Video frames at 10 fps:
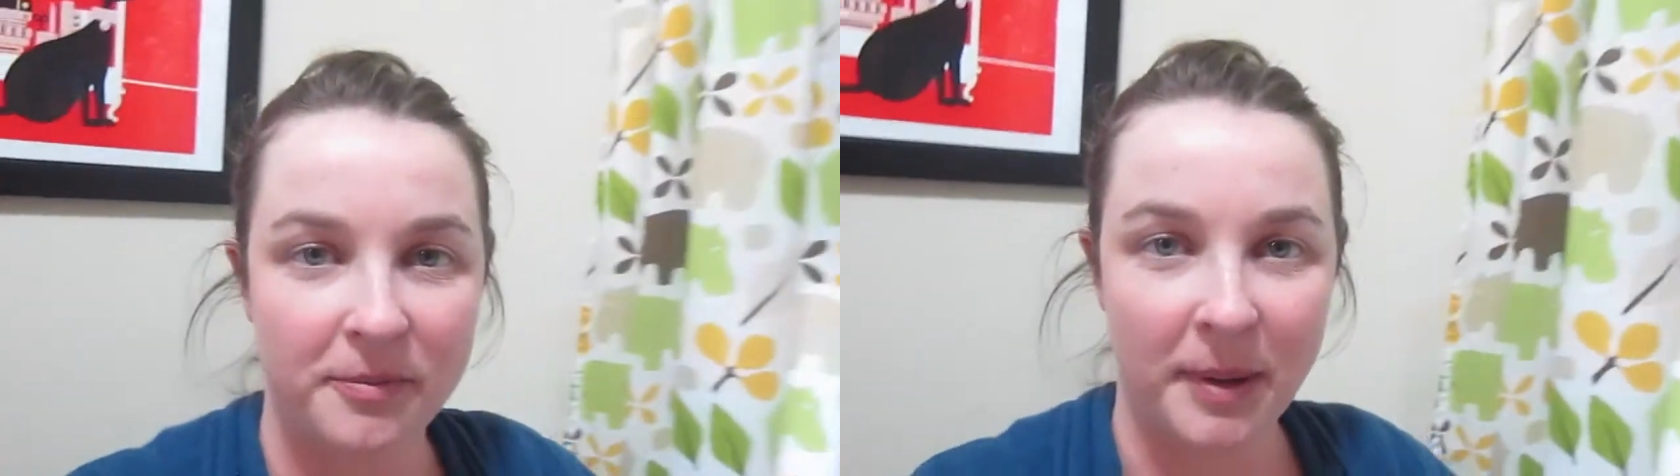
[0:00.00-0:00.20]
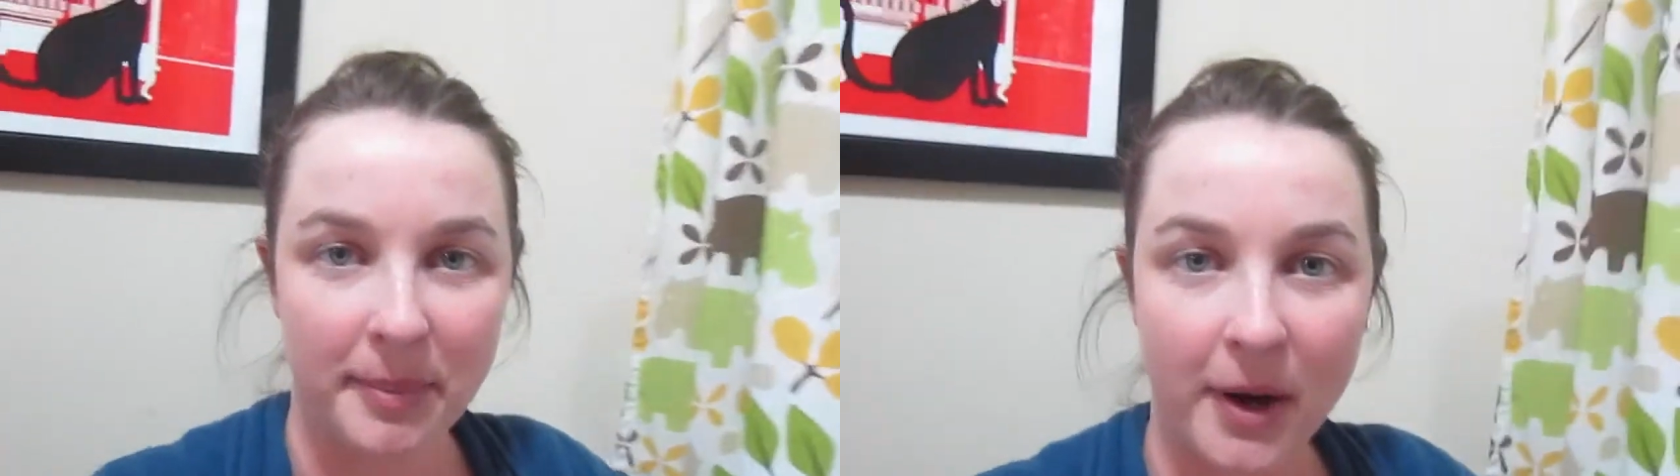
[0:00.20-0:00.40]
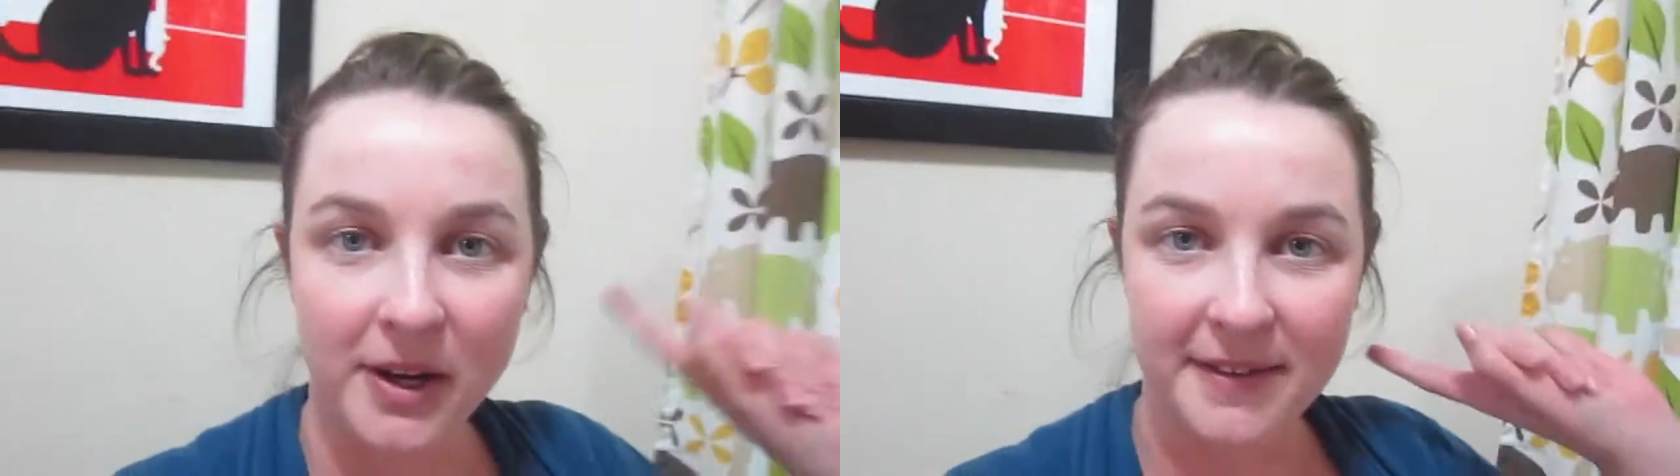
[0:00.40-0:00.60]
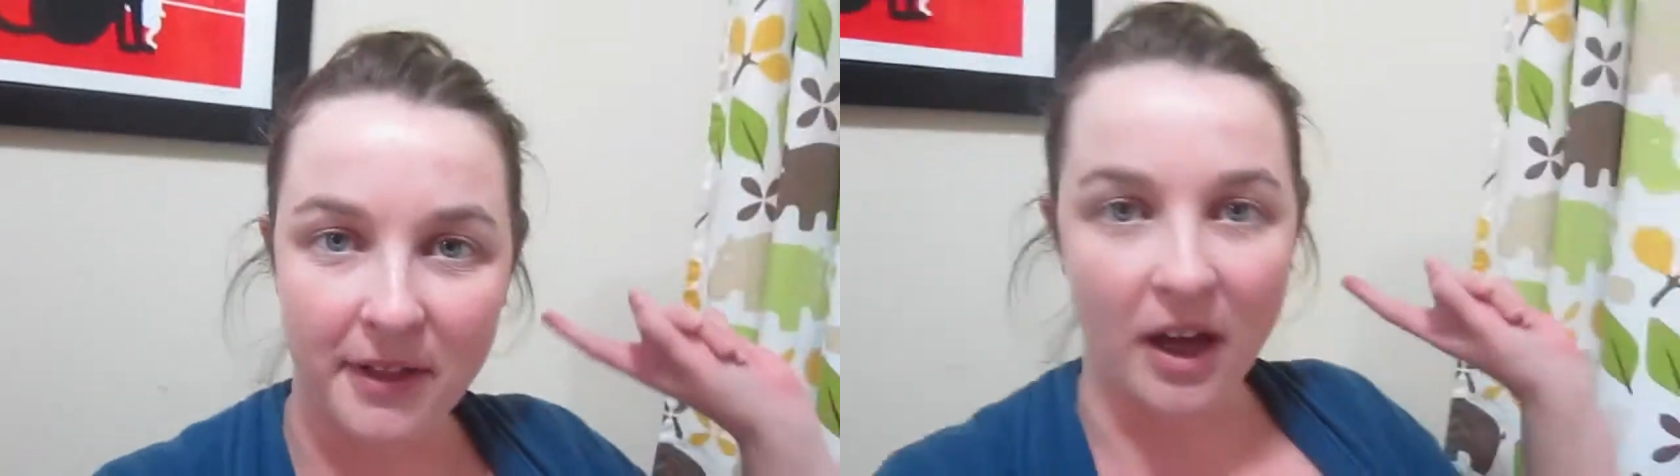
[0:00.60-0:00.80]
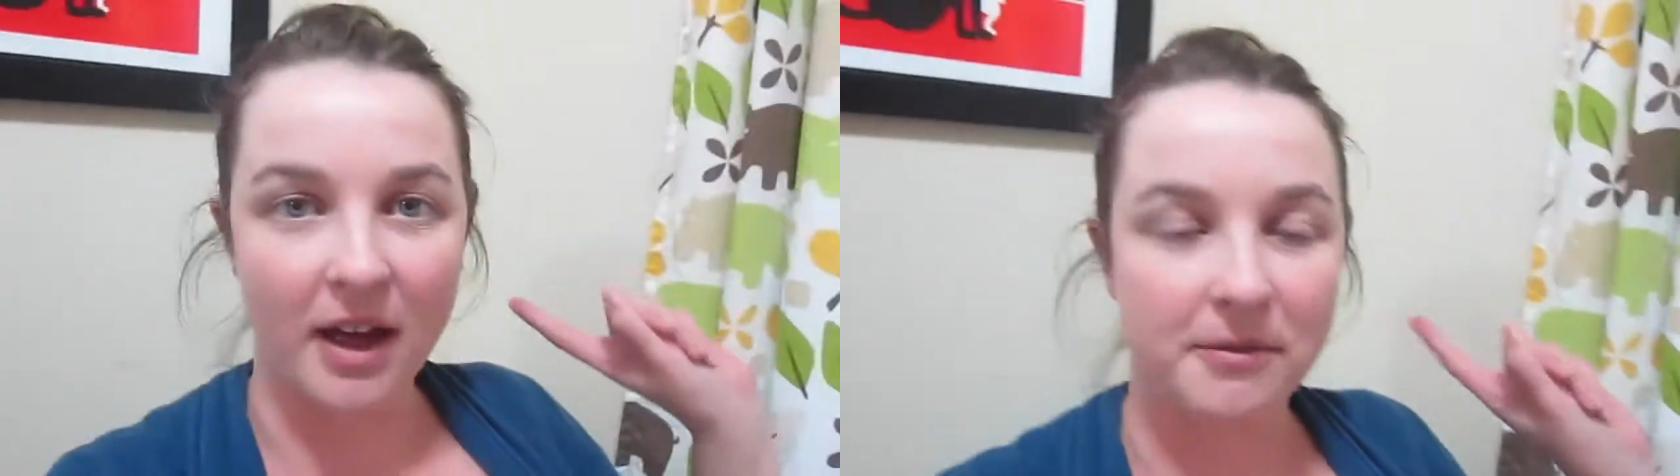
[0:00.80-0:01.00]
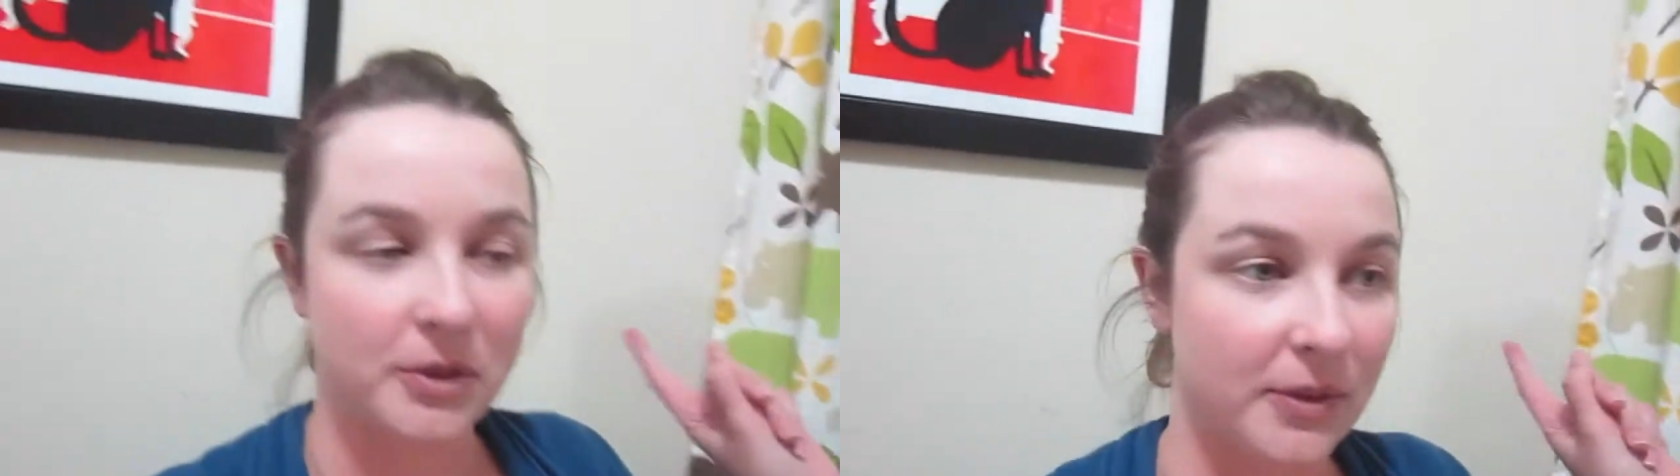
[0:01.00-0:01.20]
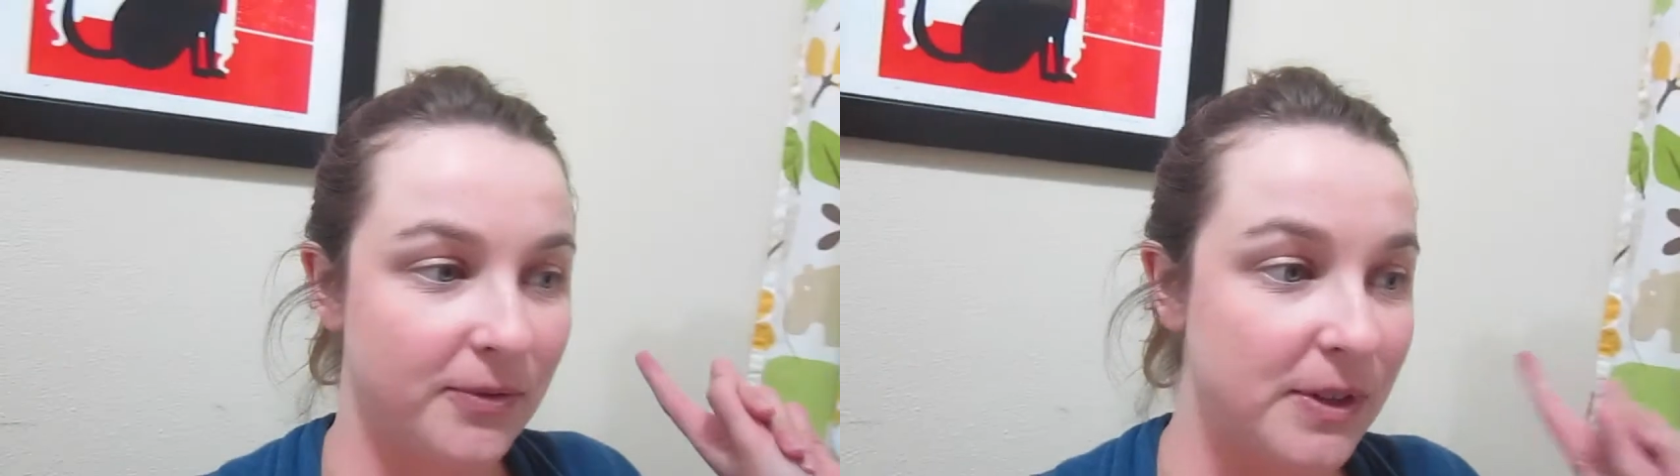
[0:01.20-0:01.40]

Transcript: my parking lot for the